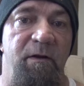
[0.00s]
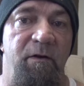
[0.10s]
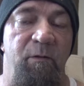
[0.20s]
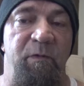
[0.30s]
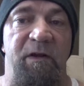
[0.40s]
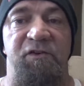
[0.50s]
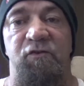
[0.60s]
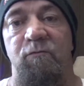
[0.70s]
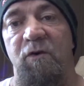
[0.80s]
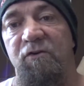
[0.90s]
You know, it applies
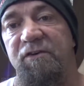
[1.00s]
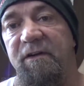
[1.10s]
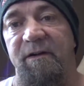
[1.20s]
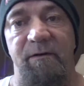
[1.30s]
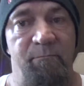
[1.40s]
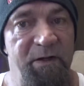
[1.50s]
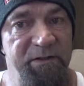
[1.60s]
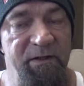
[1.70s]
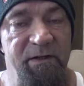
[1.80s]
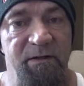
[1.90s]
to you emotionally,
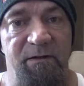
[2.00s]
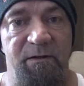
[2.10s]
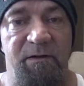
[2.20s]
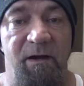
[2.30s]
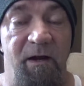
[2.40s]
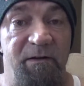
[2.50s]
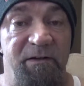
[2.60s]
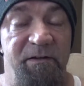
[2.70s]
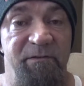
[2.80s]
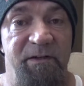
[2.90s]
mentally,
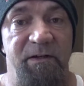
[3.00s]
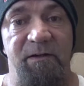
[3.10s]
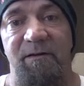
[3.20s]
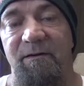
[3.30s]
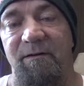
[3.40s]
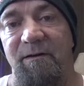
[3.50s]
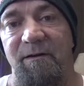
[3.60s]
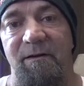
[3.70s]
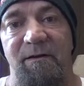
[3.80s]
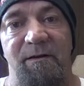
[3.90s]
cognitively,
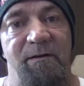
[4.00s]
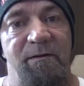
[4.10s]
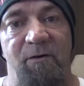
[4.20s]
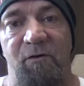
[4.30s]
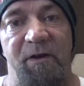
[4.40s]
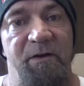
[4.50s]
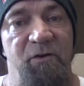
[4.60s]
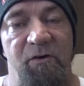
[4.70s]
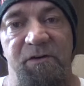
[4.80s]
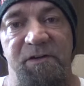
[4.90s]
the whole nine
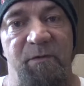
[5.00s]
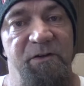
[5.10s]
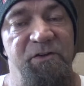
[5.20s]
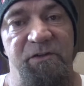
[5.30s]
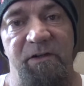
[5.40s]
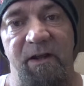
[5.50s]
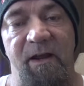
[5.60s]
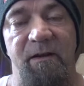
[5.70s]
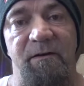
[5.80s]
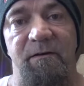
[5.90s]
yards as much as you
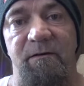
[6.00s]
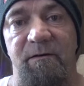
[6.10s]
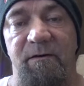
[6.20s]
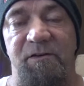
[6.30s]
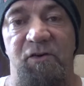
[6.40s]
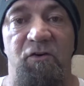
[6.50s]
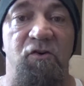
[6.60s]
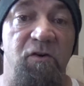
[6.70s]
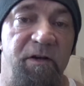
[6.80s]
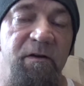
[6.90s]
can. It's all
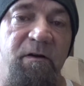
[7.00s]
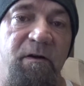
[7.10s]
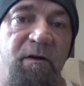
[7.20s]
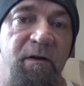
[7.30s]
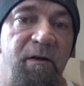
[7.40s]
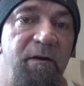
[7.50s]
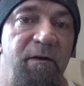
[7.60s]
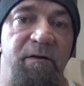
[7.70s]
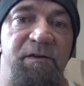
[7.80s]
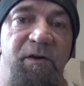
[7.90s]
good.
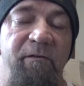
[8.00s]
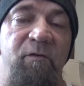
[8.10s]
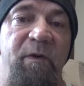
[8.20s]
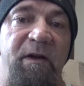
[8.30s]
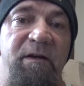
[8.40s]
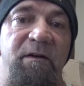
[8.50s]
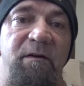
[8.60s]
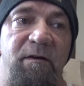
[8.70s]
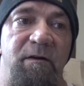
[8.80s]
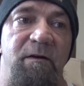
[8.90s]
So everybody,